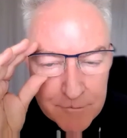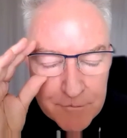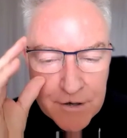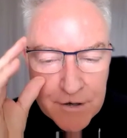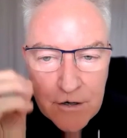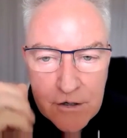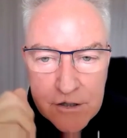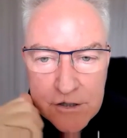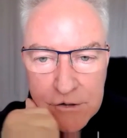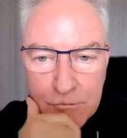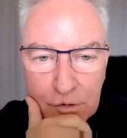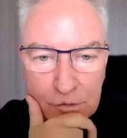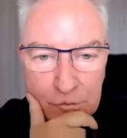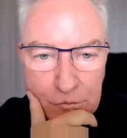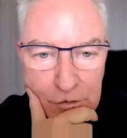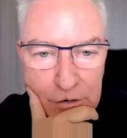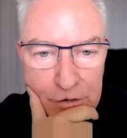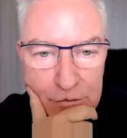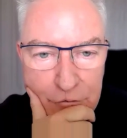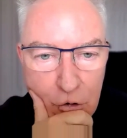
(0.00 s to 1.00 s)
because
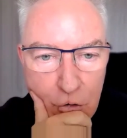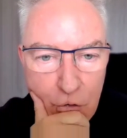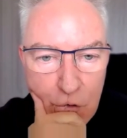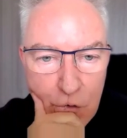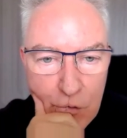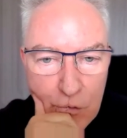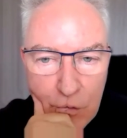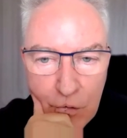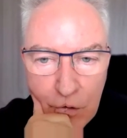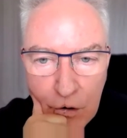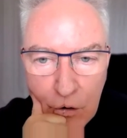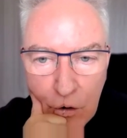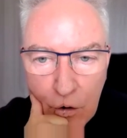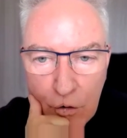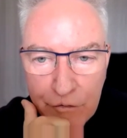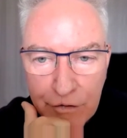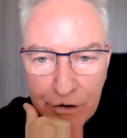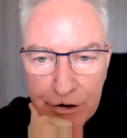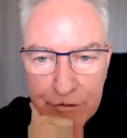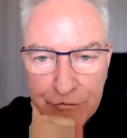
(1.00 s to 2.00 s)
we've
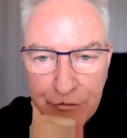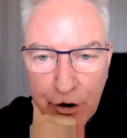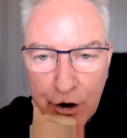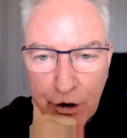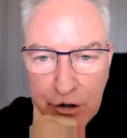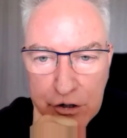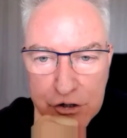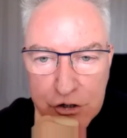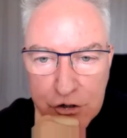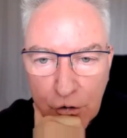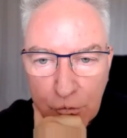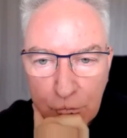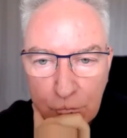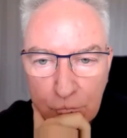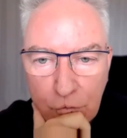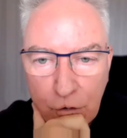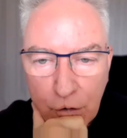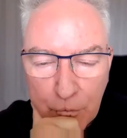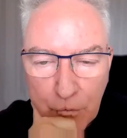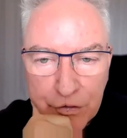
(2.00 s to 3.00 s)
all very focused
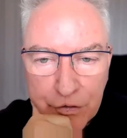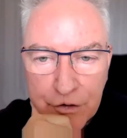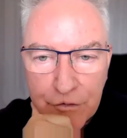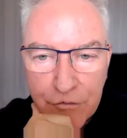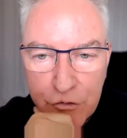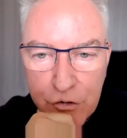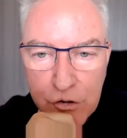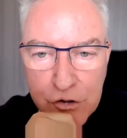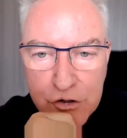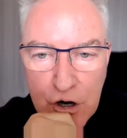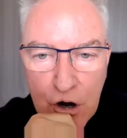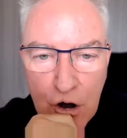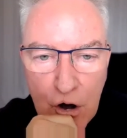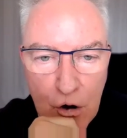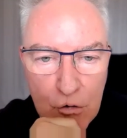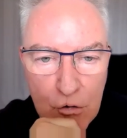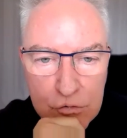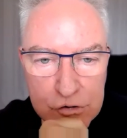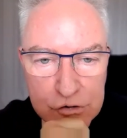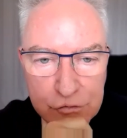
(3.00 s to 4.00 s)
on what the future
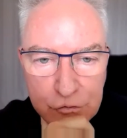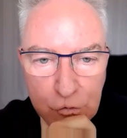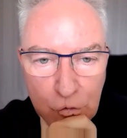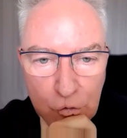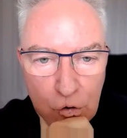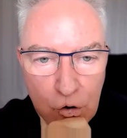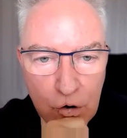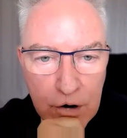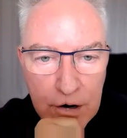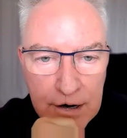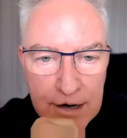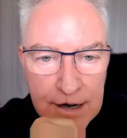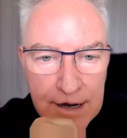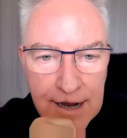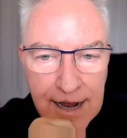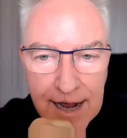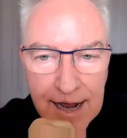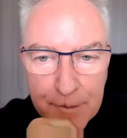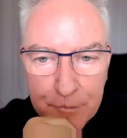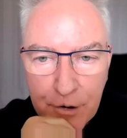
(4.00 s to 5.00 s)
holds for
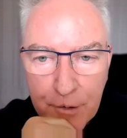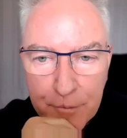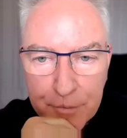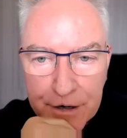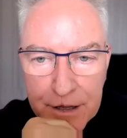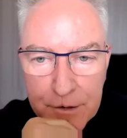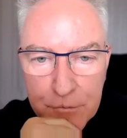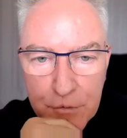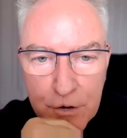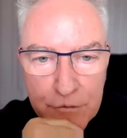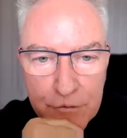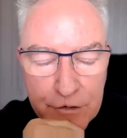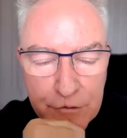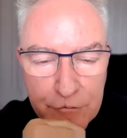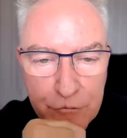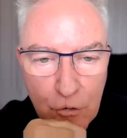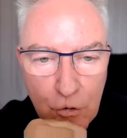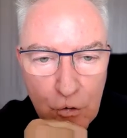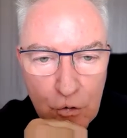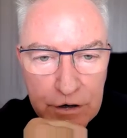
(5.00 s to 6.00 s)
property moving
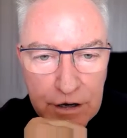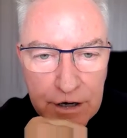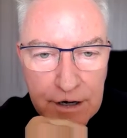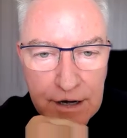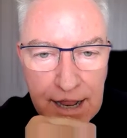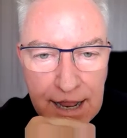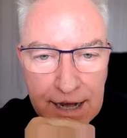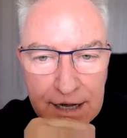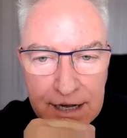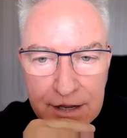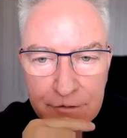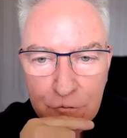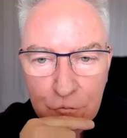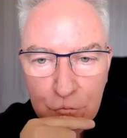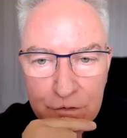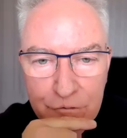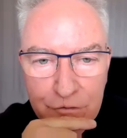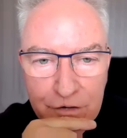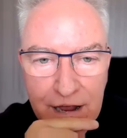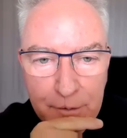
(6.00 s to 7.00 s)
forward. And given
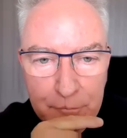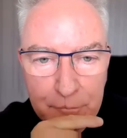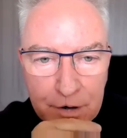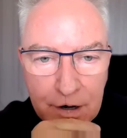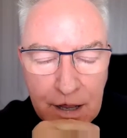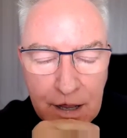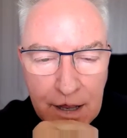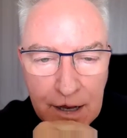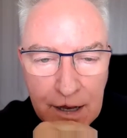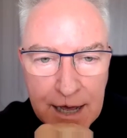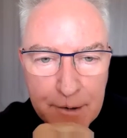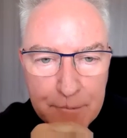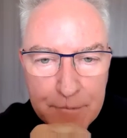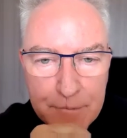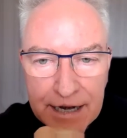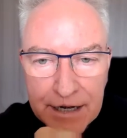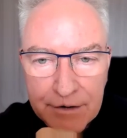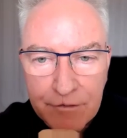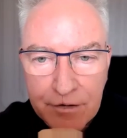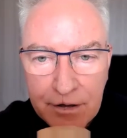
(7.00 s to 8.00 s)
we've come
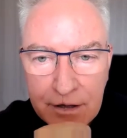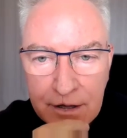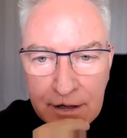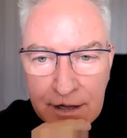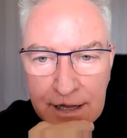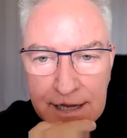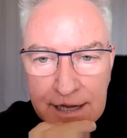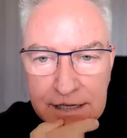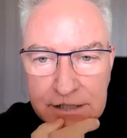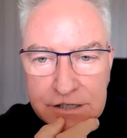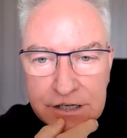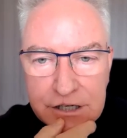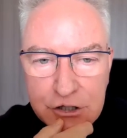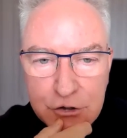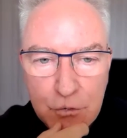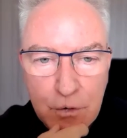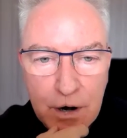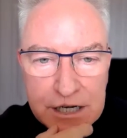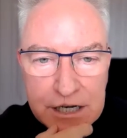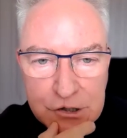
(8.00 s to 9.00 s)
out of a
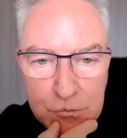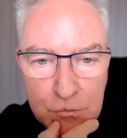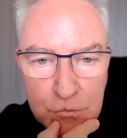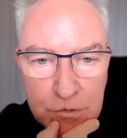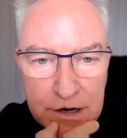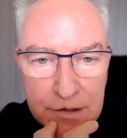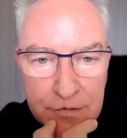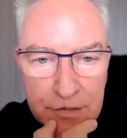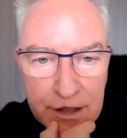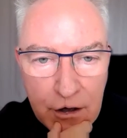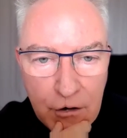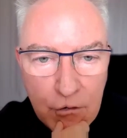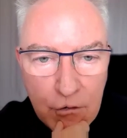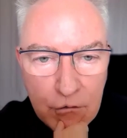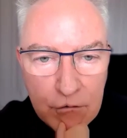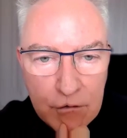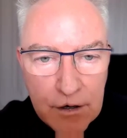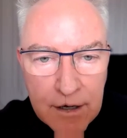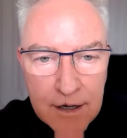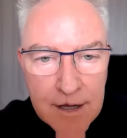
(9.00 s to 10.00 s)
situation where the
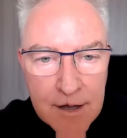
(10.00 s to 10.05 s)
old